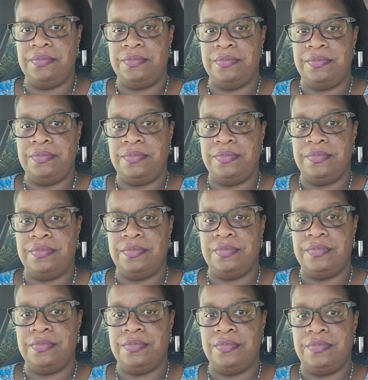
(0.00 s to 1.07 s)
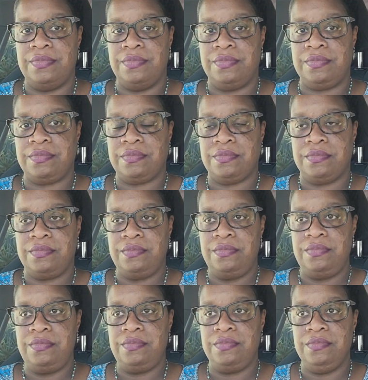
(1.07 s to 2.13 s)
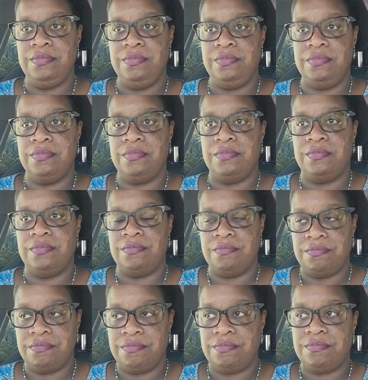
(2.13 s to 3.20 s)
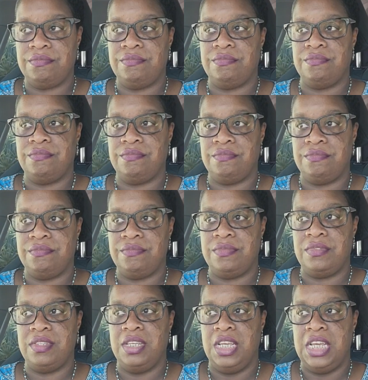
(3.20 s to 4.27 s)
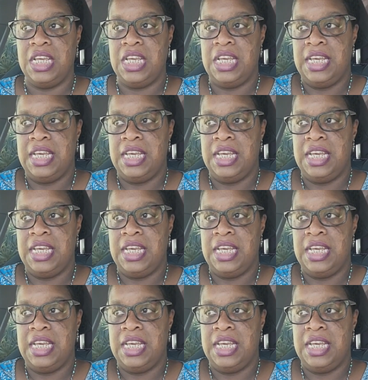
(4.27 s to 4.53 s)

(no one is talking)